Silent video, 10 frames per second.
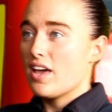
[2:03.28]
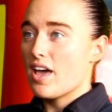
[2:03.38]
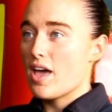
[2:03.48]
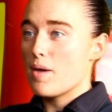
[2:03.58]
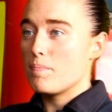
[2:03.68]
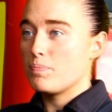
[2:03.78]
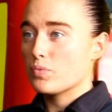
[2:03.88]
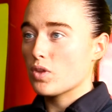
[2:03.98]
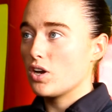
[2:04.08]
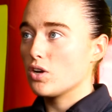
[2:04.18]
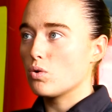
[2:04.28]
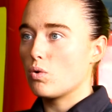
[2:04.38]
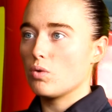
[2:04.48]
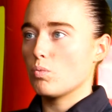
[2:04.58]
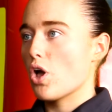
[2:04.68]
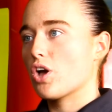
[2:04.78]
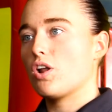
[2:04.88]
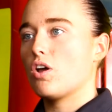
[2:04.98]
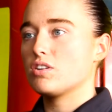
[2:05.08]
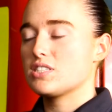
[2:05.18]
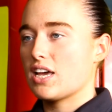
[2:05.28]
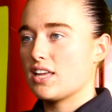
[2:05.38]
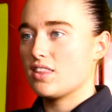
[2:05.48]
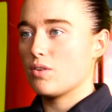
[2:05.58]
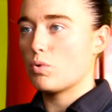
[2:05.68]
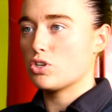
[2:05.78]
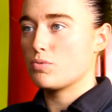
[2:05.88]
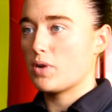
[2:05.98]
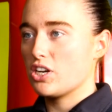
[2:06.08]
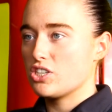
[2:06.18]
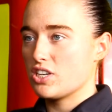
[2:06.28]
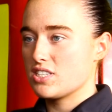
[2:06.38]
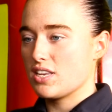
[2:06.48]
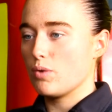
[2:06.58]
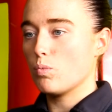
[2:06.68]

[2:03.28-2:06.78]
and go at work alongside the watch manager to see